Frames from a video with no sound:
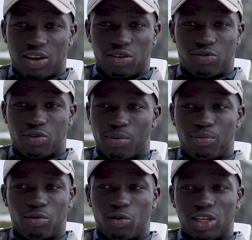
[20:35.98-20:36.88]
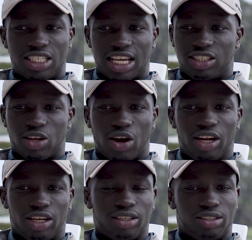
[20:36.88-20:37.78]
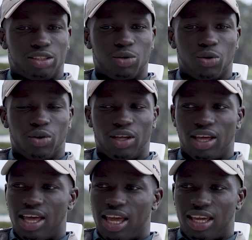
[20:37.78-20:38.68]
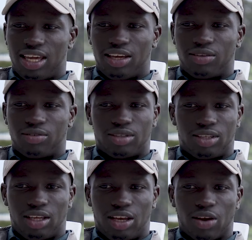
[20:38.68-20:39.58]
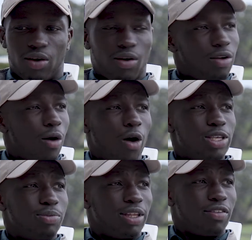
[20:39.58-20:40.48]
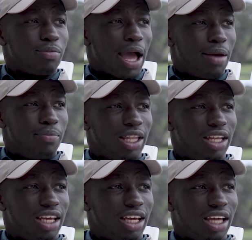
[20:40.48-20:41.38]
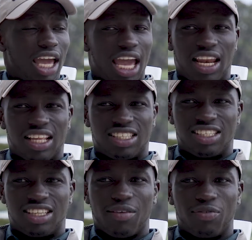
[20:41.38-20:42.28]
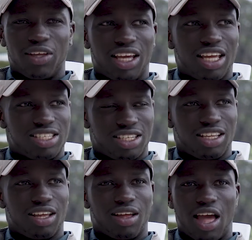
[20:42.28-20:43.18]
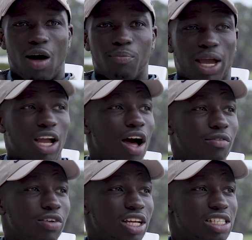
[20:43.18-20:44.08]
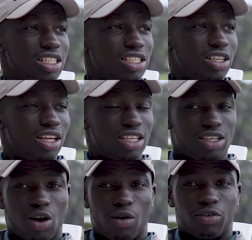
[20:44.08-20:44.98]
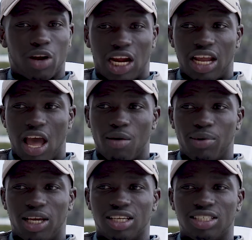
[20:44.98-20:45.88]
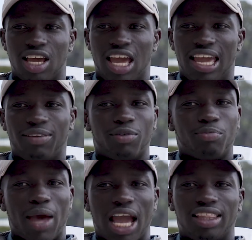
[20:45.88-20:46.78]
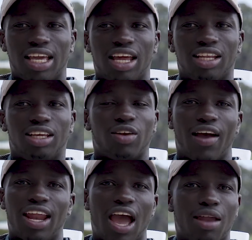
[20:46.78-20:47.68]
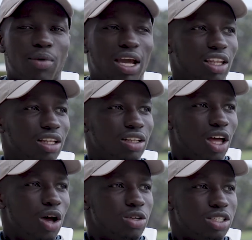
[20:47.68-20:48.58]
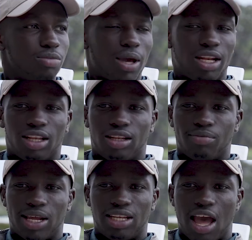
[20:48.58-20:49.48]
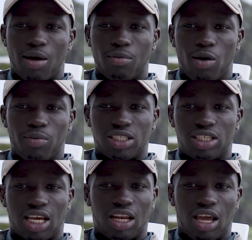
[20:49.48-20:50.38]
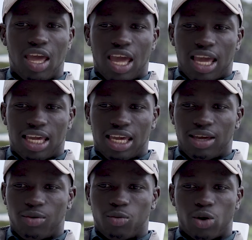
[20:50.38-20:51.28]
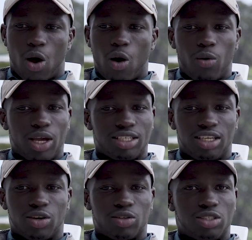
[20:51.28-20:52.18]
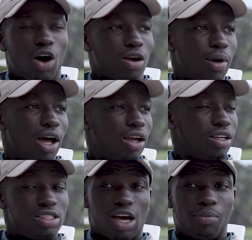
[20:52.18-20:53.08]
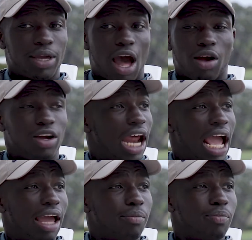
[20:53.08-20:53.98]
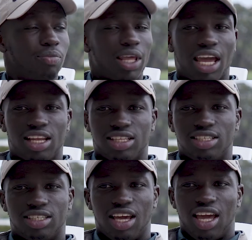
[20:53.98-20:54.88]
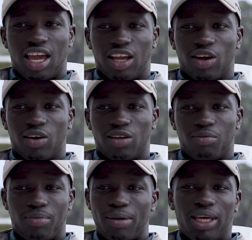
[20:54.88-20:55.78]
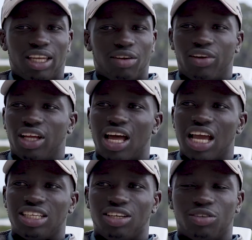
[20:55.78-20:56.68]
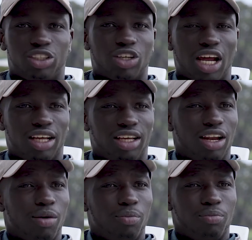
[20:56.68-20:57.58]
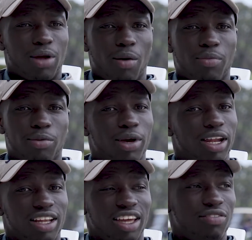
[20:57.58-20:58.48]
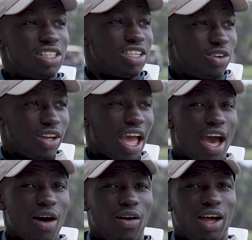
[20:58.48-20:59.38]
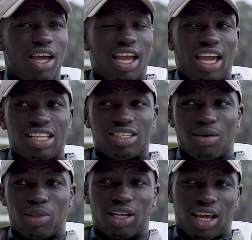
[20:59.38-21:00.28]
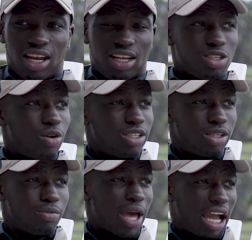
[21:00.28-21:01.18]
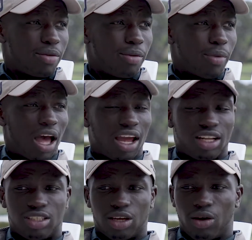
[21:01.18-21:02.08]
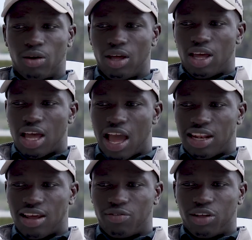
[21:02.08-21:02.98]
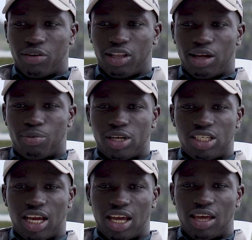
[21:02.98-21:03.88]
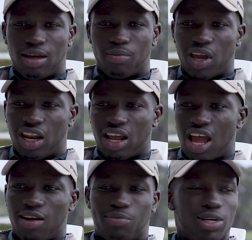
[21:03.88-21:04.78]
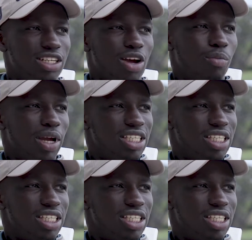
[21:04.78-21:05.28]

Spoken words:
from once I started school, he, always believed in my ability, and it's helped my confidence as a golfer right now, because even back then, I'd had my lows and my down moments, and he would always, tell me how good I am. And it's, maybe he didn't realize he was just trying to, help me, but even till now, it's something that is always in the back of my mind. So I definitely really appreciate him, and I appreciate all my